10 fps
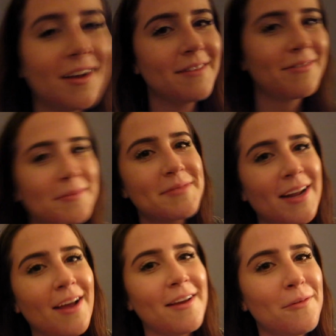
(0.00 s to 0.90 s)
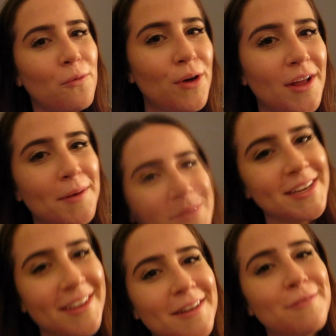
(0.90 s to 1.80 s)
Couldn't film today. We'll
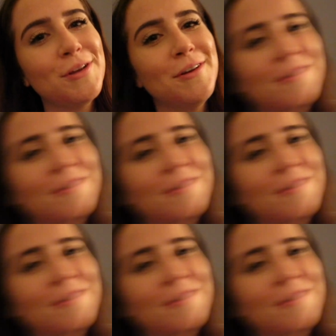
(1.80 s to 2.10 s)
update in a few.